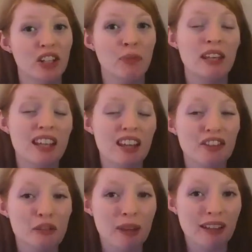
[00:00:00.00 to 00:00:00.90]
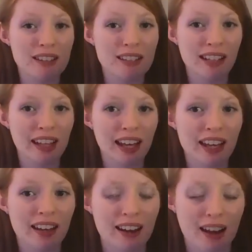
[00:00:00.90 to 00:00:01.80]
me a few months to
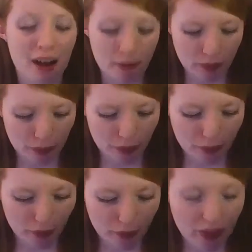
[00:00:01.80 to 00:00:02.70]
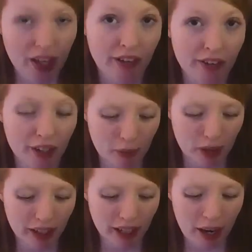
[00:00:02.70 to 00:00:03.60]
get that I really
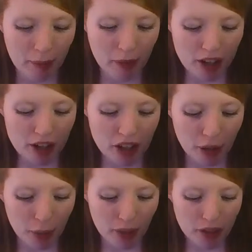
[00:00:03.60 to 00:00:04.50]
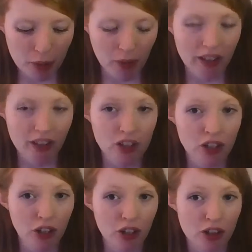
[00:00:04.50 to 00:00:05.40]
wanted, and I'm not sure which one
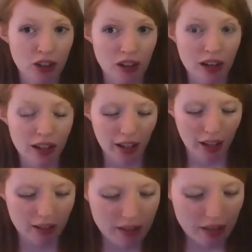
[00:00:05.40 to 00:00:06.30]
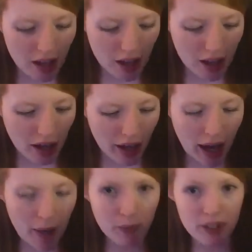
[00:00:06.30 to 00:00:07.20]
took the longest,
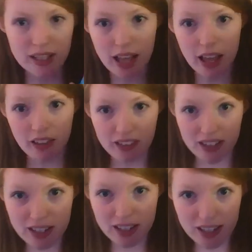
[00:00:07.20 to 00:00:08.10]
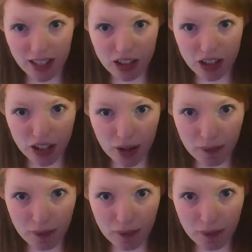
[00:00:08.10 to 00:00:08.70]
is Elvis Stitch.